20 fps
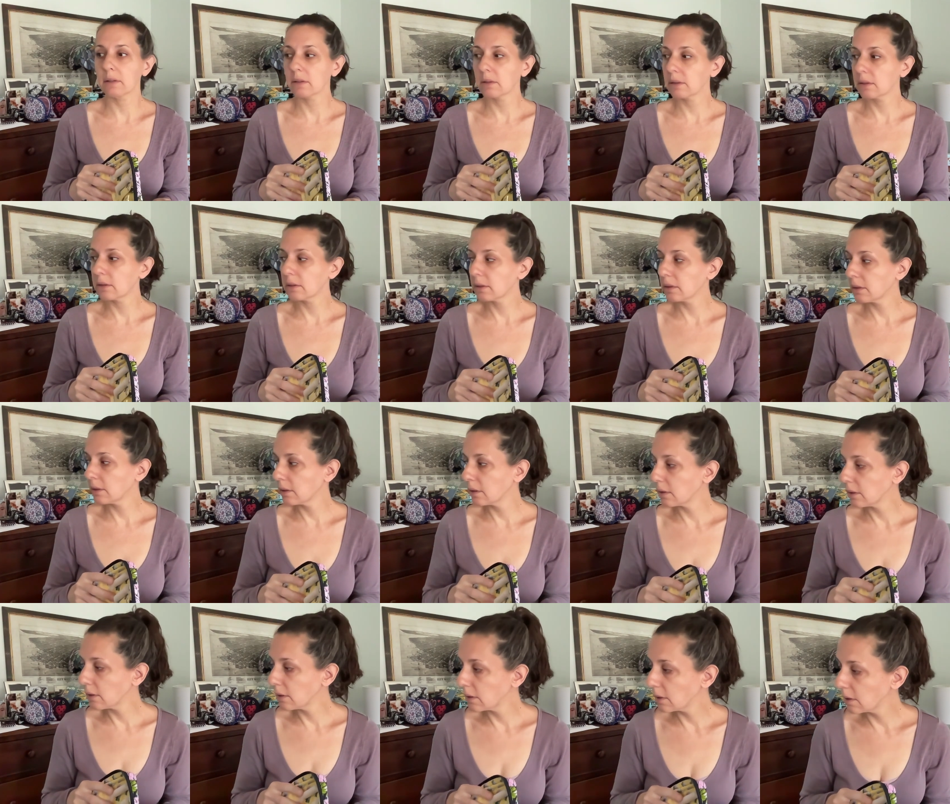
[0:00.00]

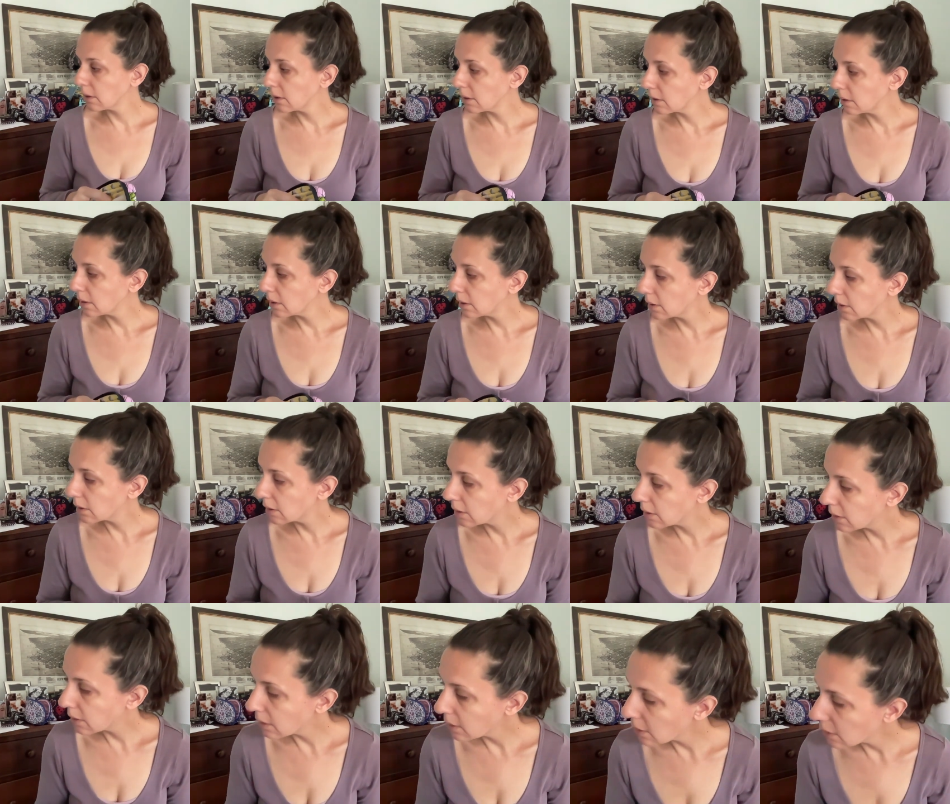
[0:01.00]

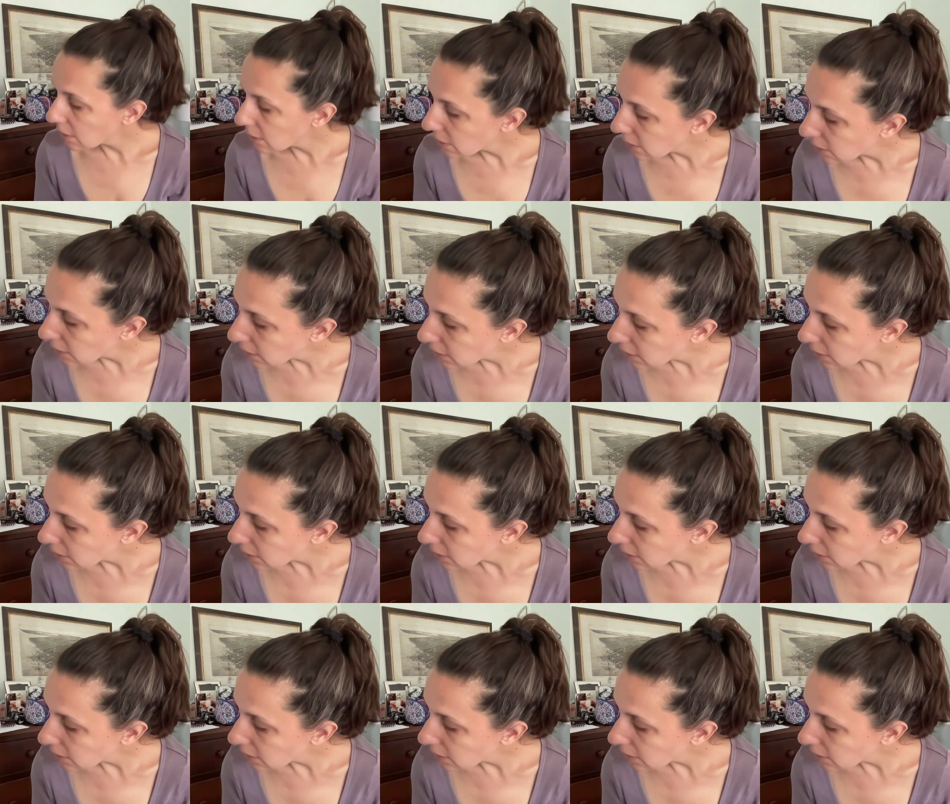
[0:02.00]
Nothing is said.